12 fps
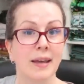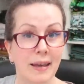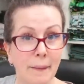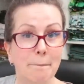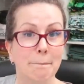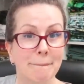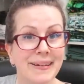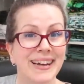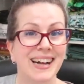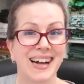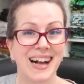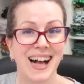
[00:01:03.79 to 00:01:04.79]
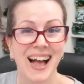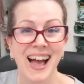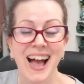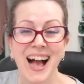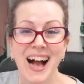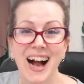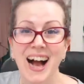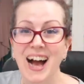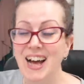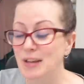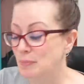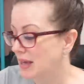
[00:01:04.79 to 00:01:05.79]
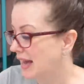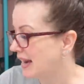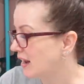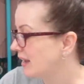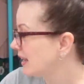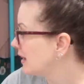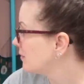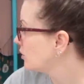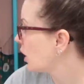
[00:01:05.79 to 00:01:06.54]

Yep. I am